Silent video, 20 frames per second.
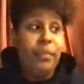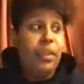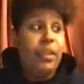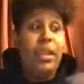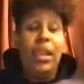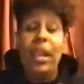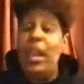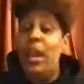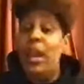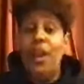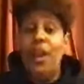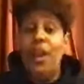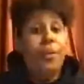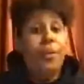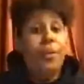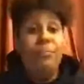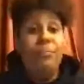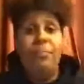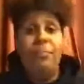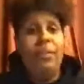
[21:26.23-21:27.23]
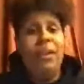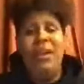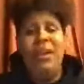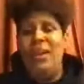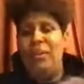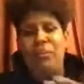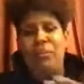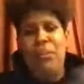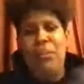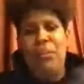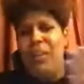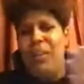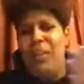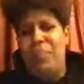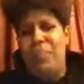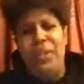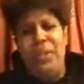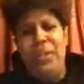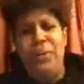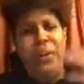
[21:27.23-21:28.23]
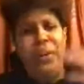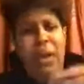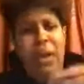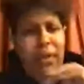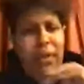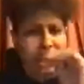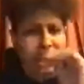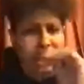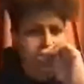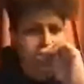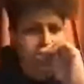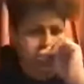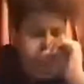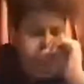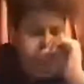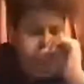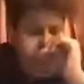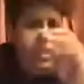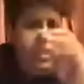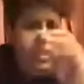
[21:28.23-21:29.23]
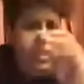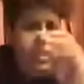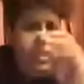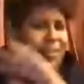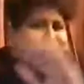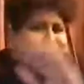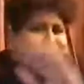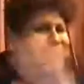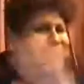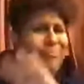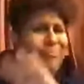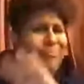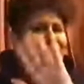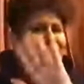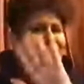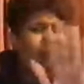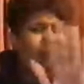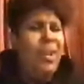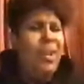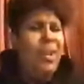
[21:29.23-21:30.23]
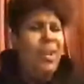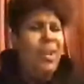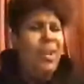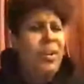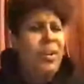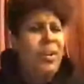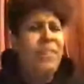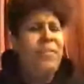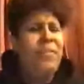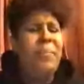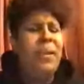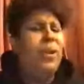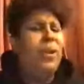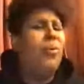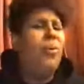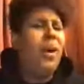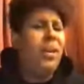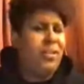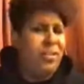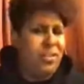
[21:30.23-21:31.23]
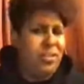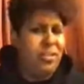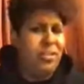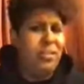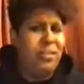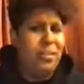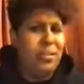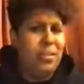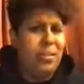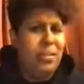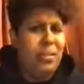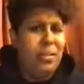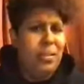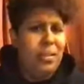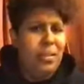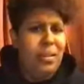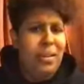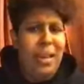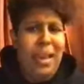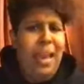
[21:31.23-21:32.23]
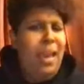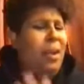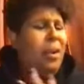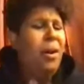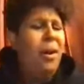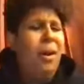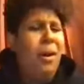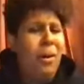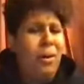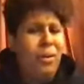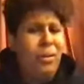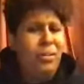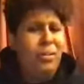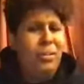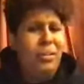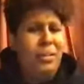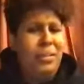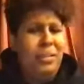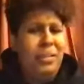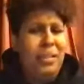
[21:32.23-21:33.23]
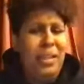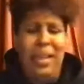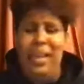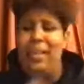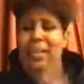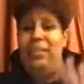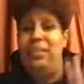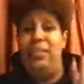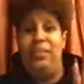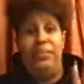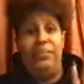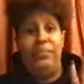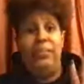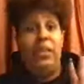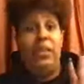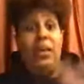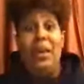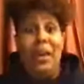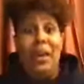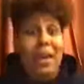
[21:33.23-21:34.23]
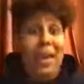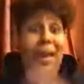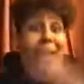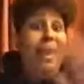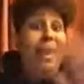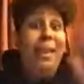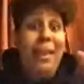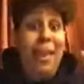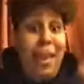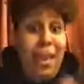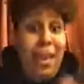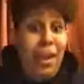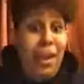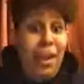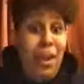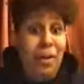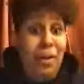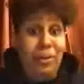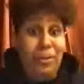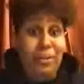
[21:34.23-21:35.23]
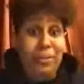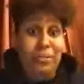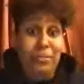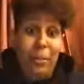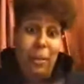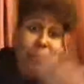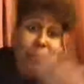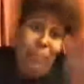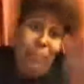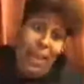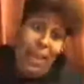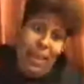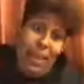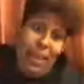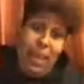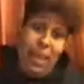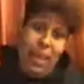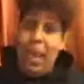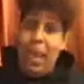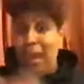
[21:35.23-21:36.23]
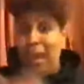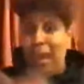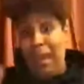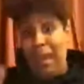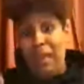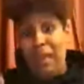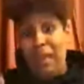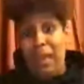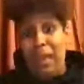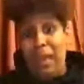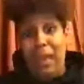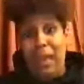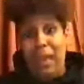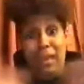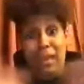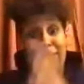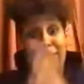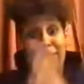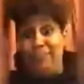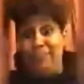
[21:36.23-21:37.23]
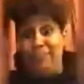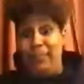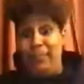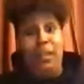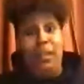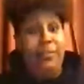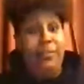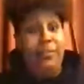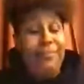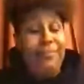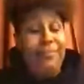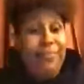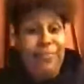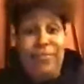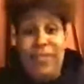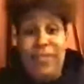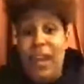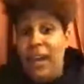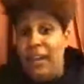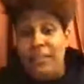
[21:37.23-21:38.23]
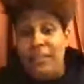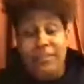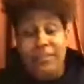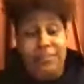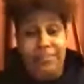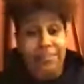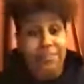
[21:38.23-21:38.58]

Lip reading: there we wouldn't have been doing all this. That it wouldn't even been a question at all. Like AK alone, black AK, done.